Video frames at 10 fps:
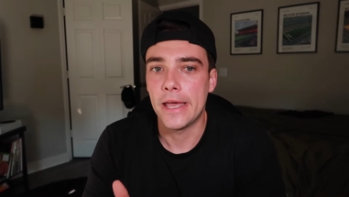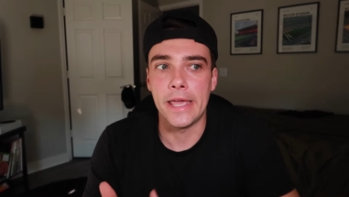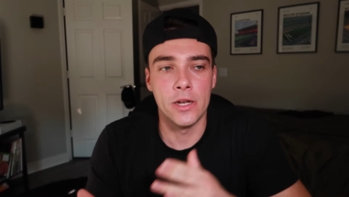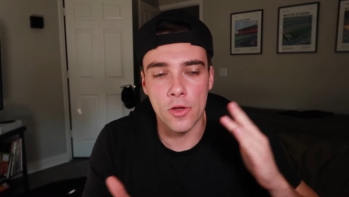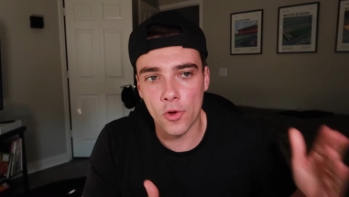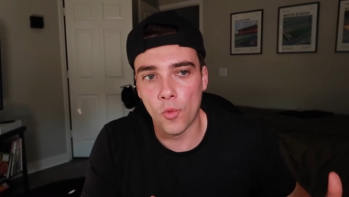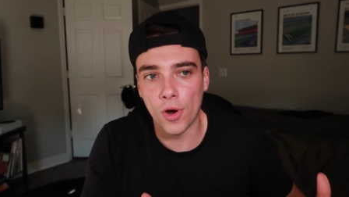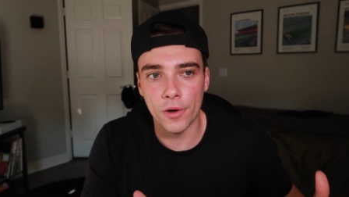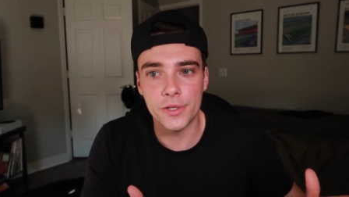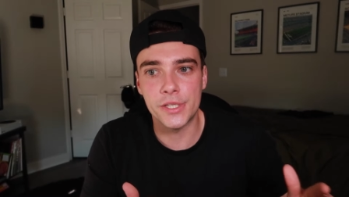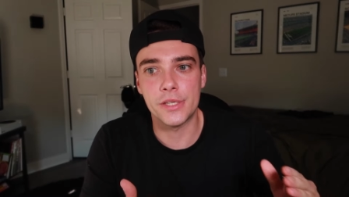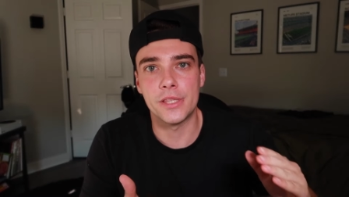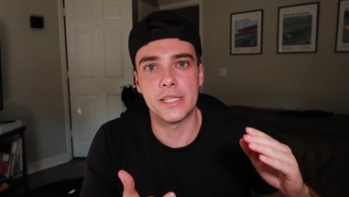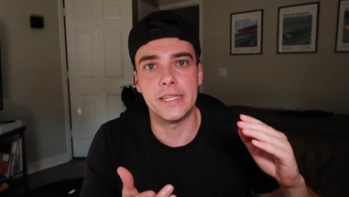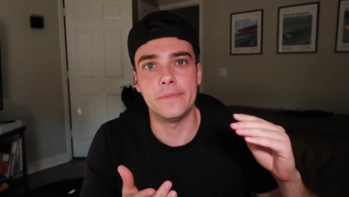In other words,
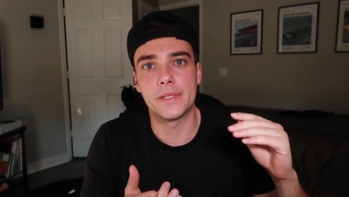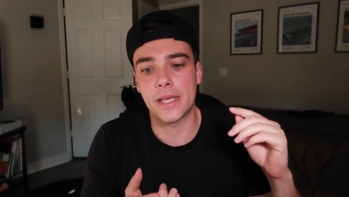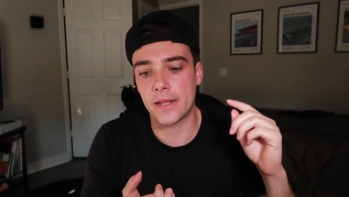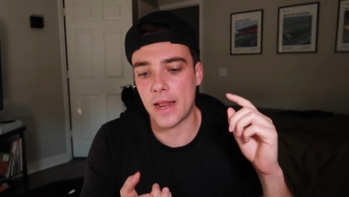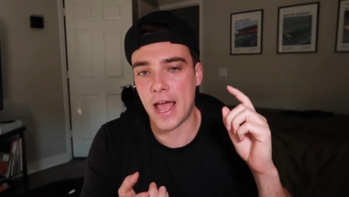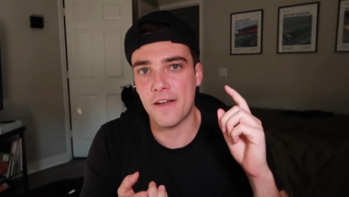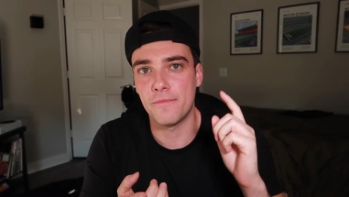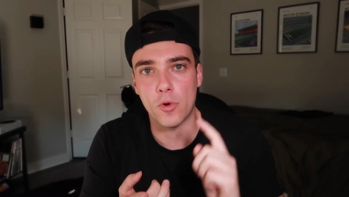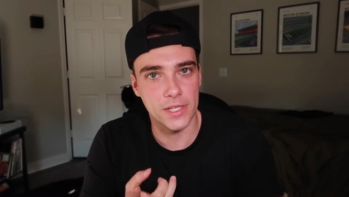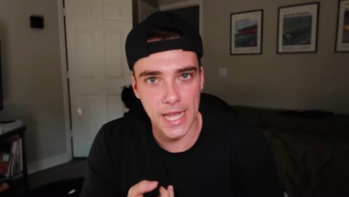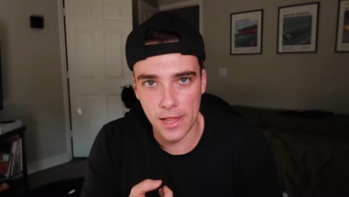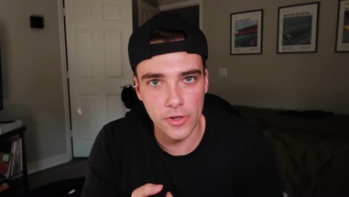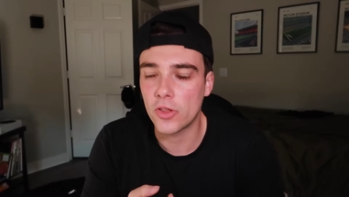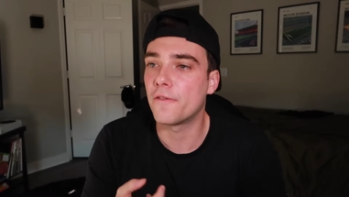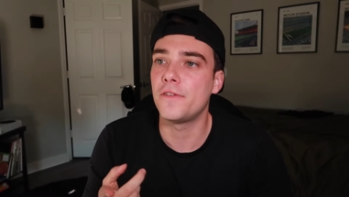the teams that have more
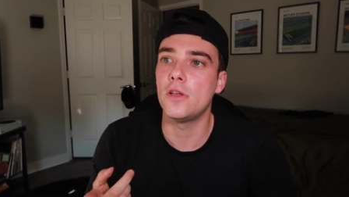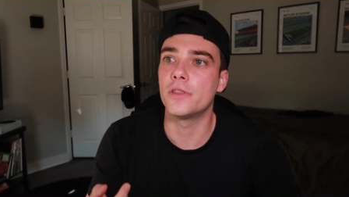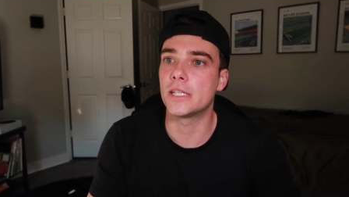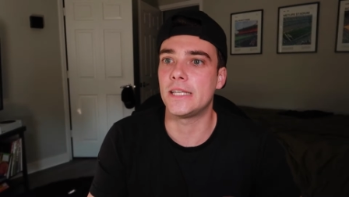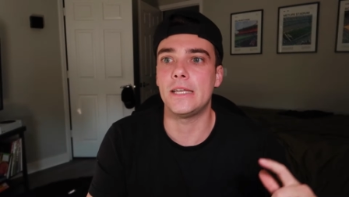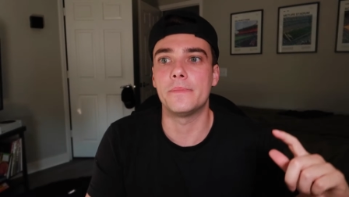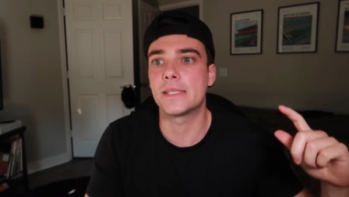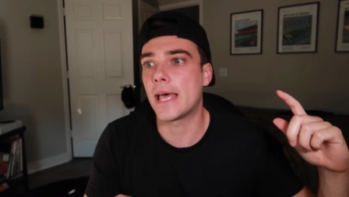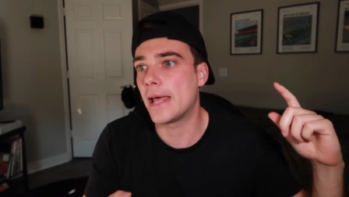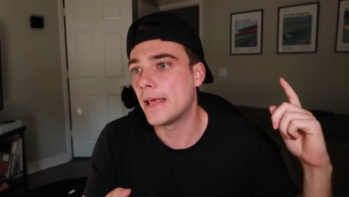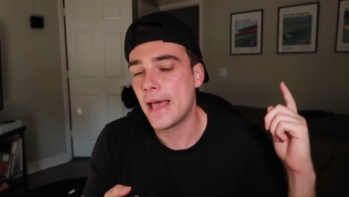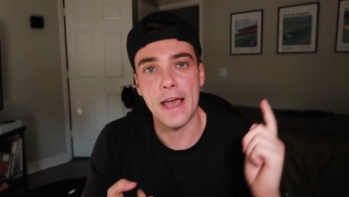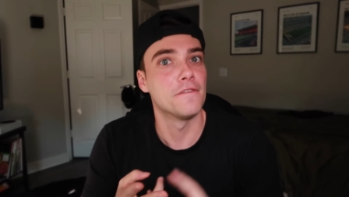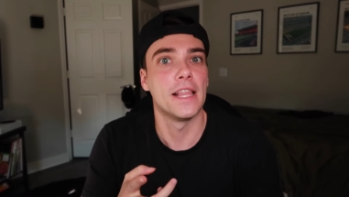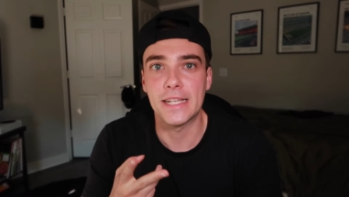talent on the field, the teams that
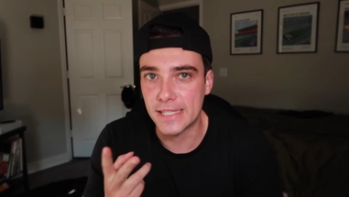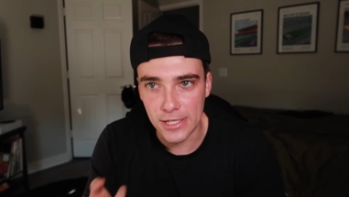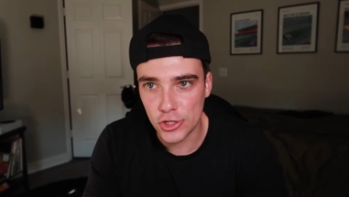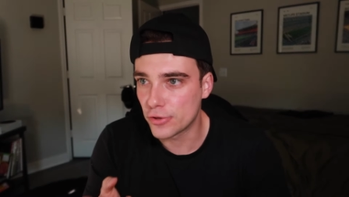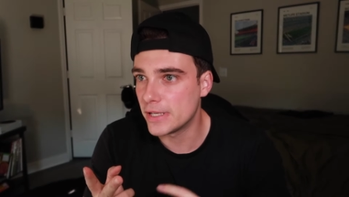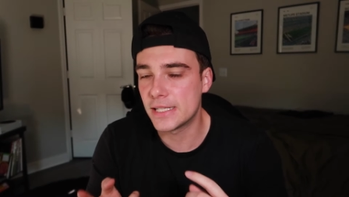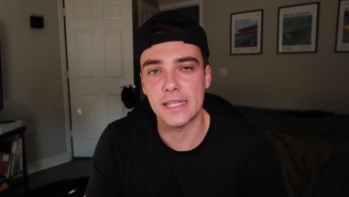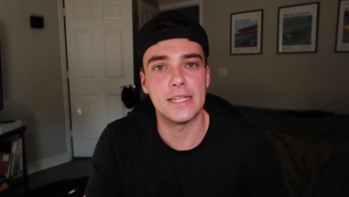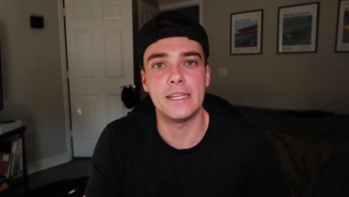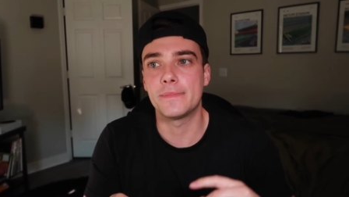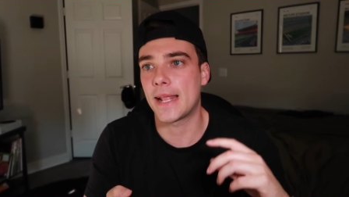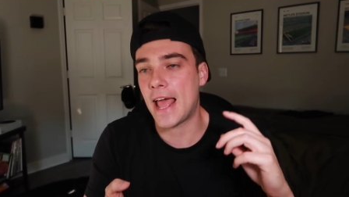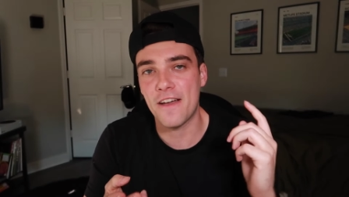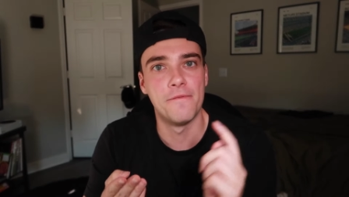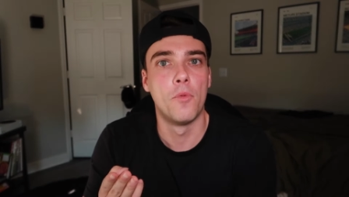have less injuries, the teams that
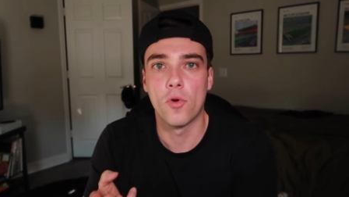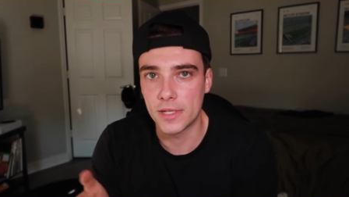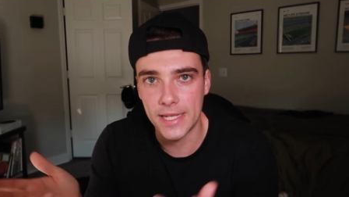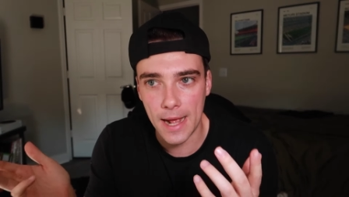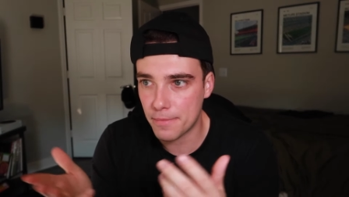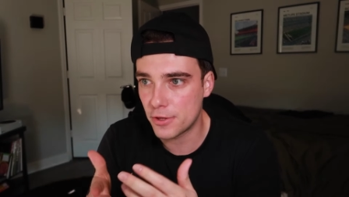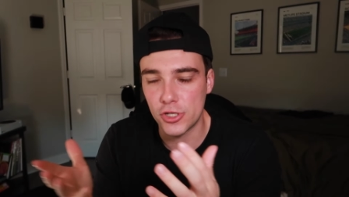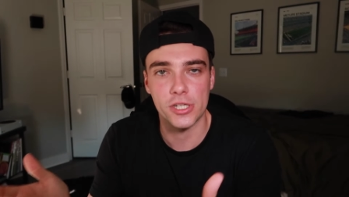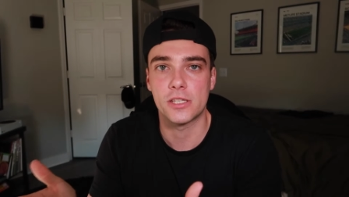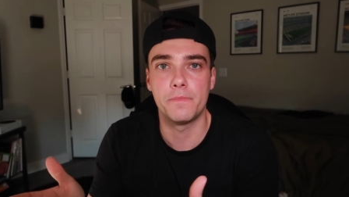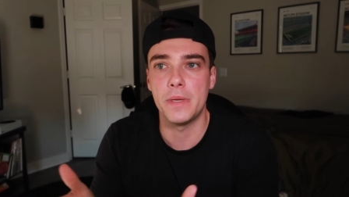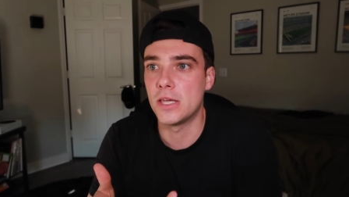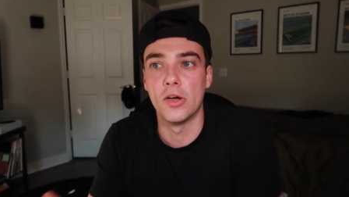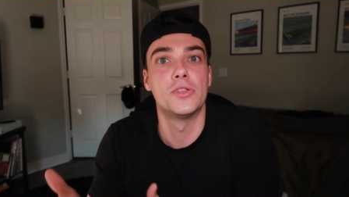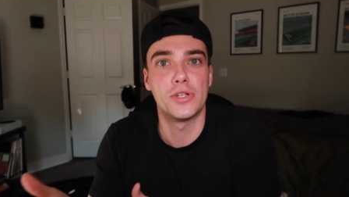have more depth just
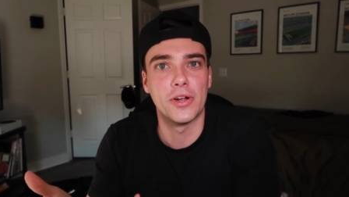because